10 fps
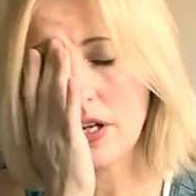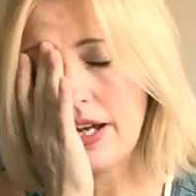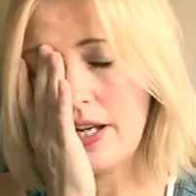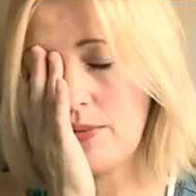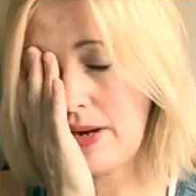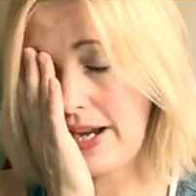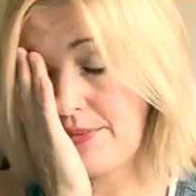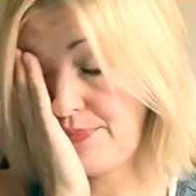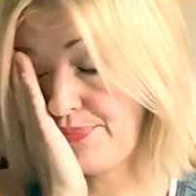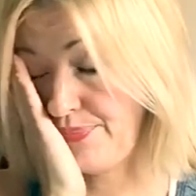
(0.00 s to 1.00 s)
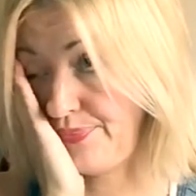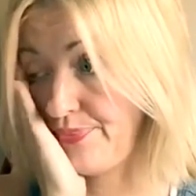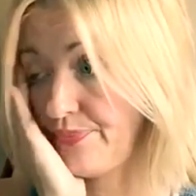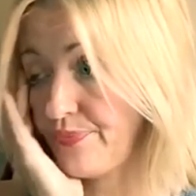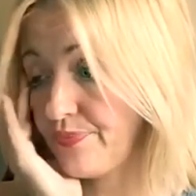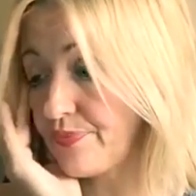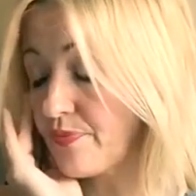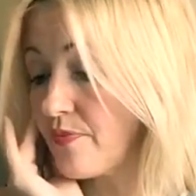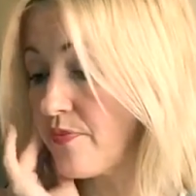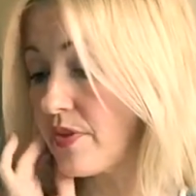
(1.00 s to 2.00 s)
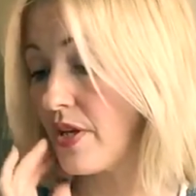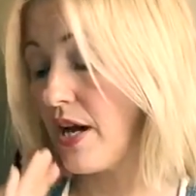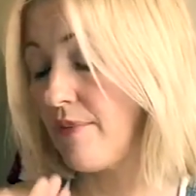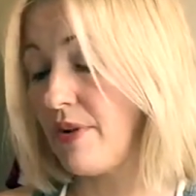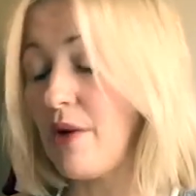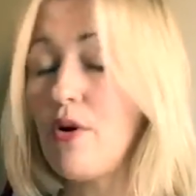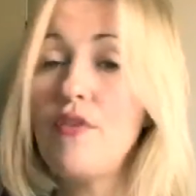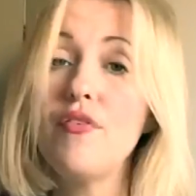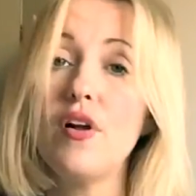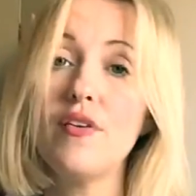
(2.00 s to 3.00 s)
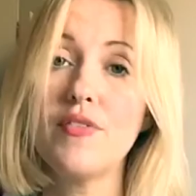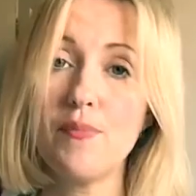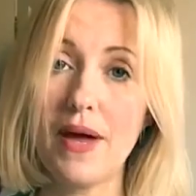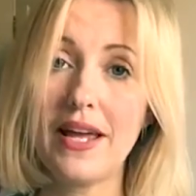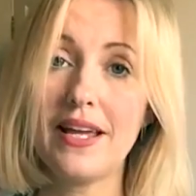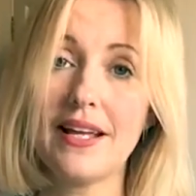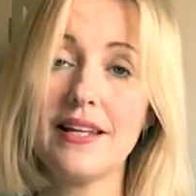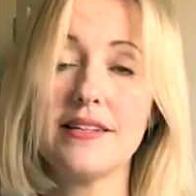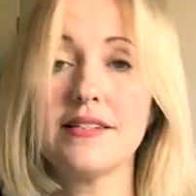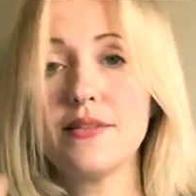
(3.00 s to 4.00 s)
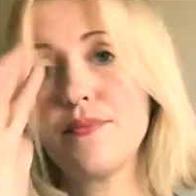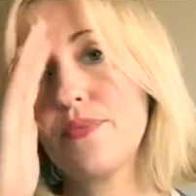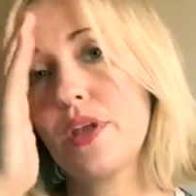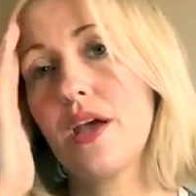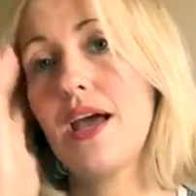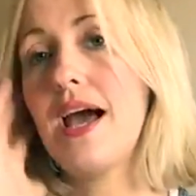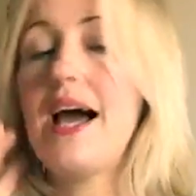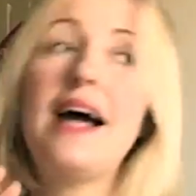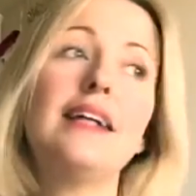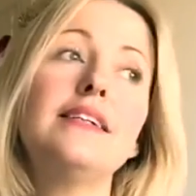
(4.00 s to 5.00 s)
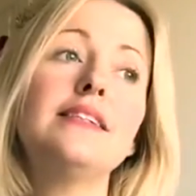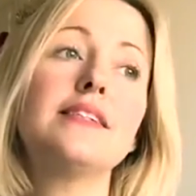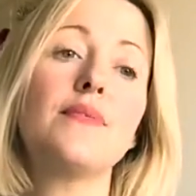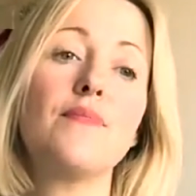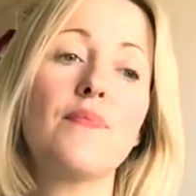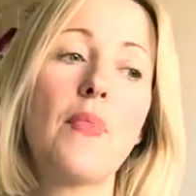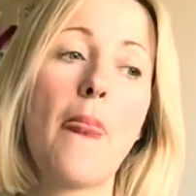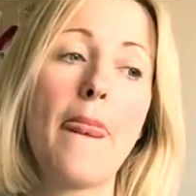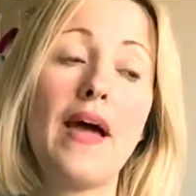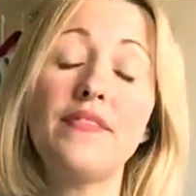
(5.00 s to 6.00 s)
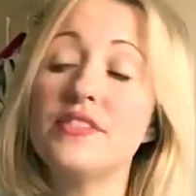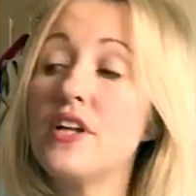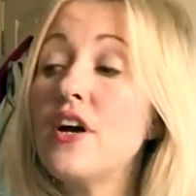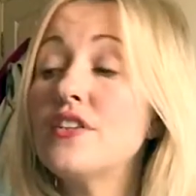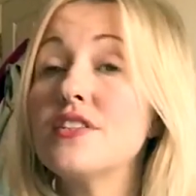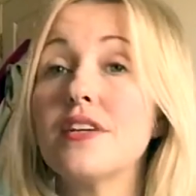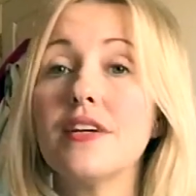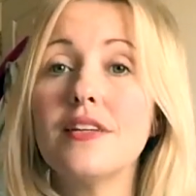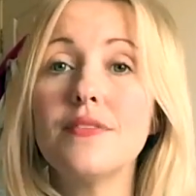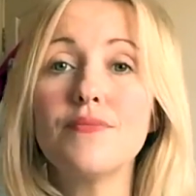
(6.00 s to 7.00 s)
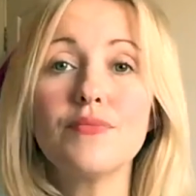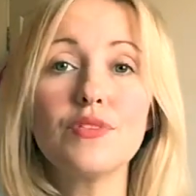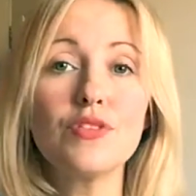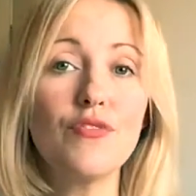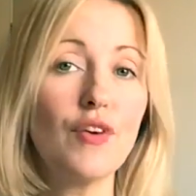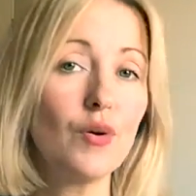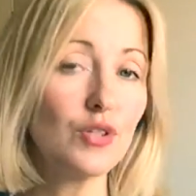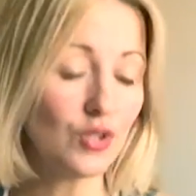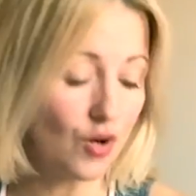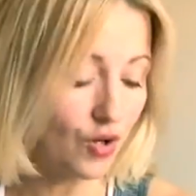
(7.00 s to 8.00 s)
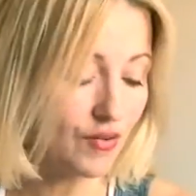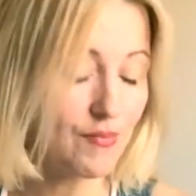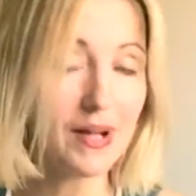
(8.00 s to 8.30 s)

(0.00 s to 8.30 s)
Anyway, I'm now off all of the painkillers, and I've started to focus all of